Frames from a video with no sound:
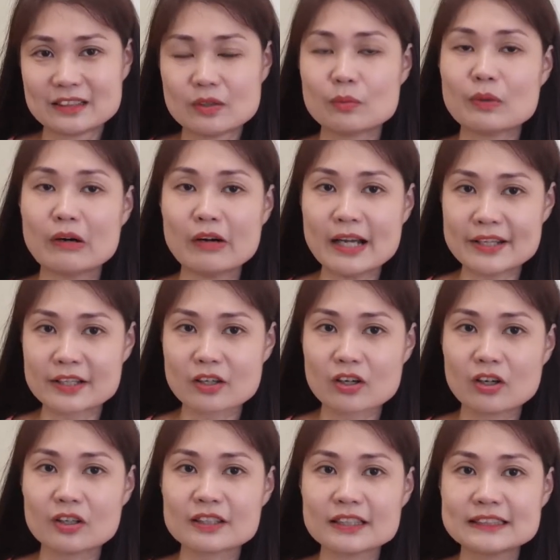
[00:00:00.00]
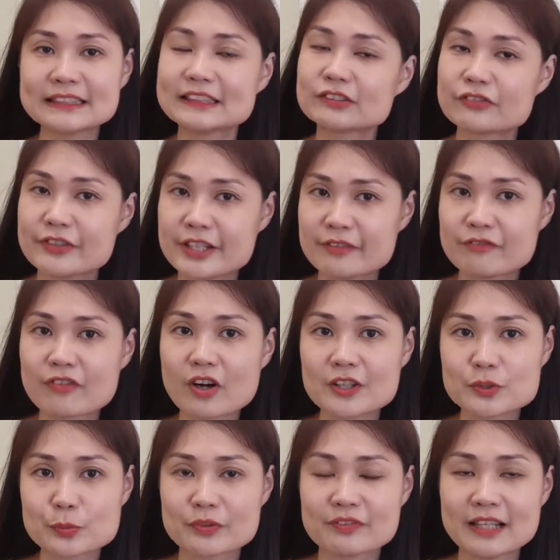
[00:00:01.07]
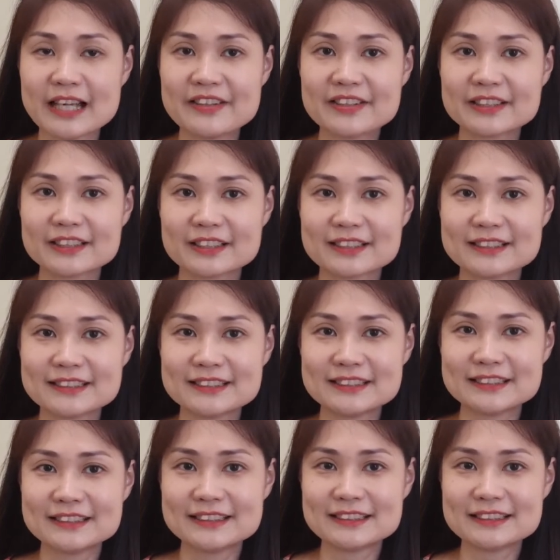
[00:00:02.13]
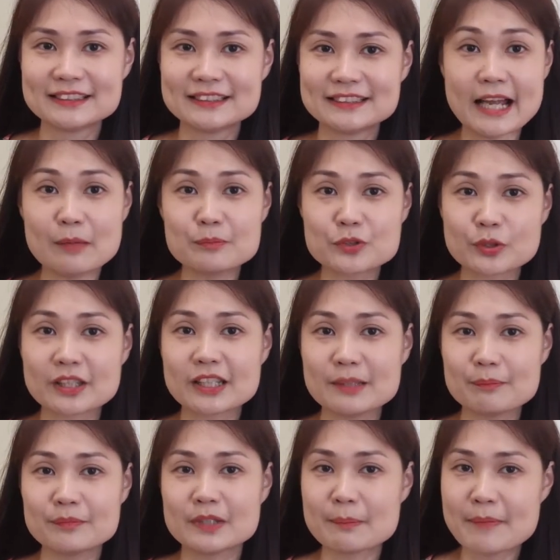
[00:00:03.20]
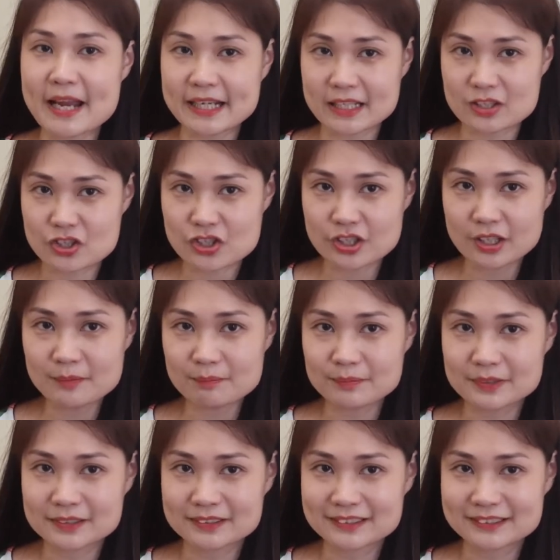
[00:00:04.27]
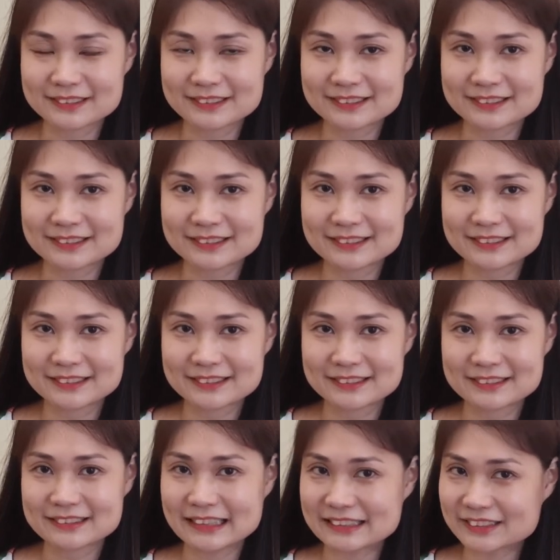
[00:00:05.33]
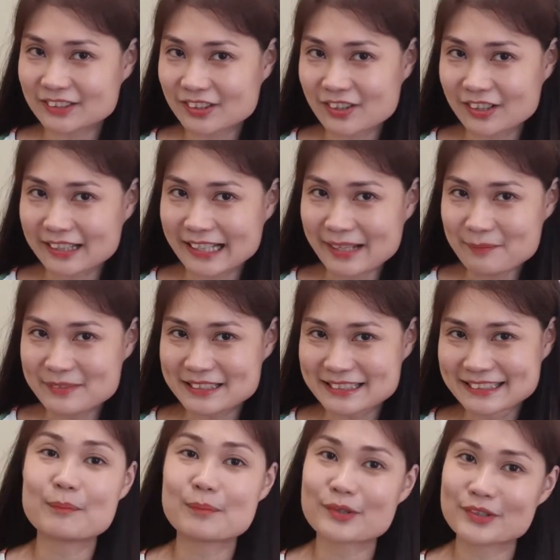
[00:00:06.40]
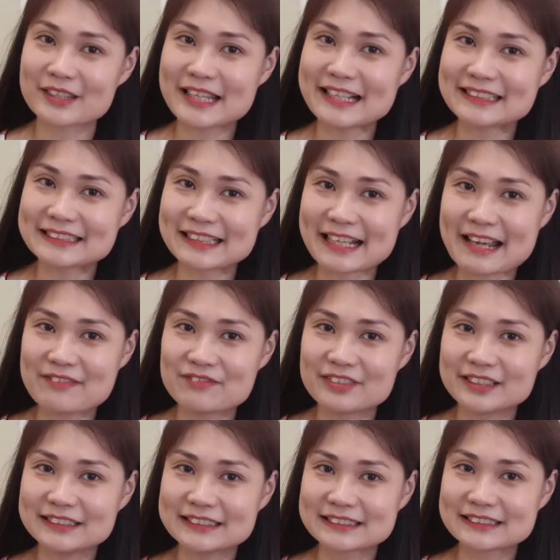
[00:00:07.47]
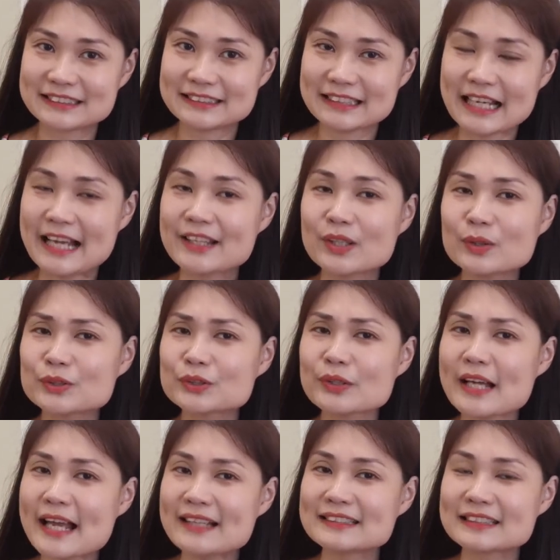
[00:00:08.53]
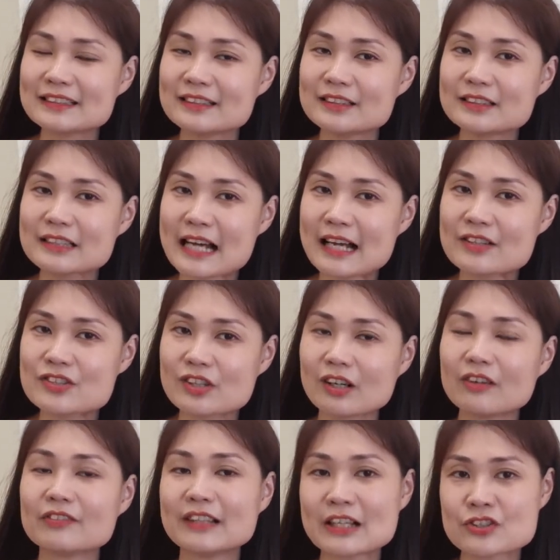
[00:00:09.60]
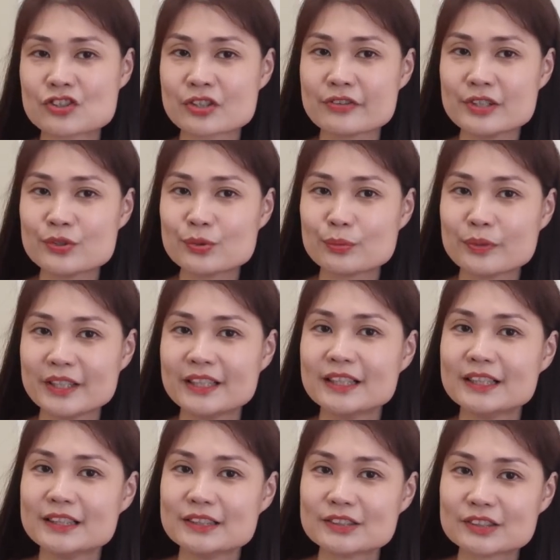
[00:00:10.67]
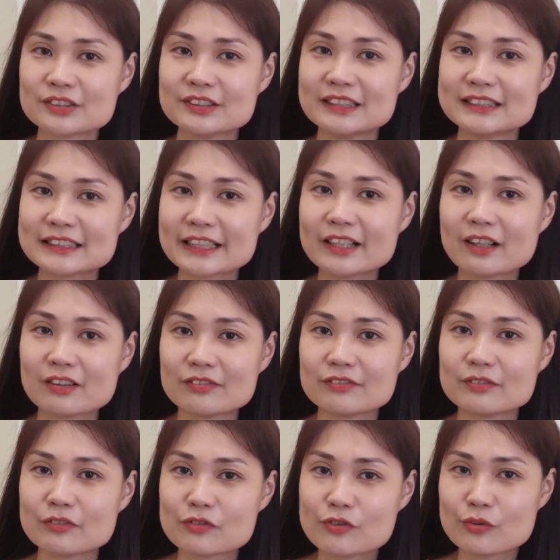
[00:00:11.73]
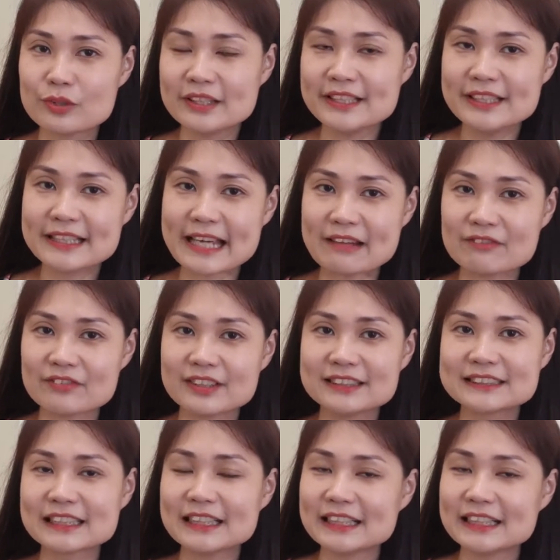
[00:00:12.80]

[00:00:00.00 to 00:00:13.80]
while at the corners it's reinforced with leather. It helps to keep the bag in shape, does not collapse, protects the canvas, and also adds a little touch of luxury to it. So instead of fully canvas,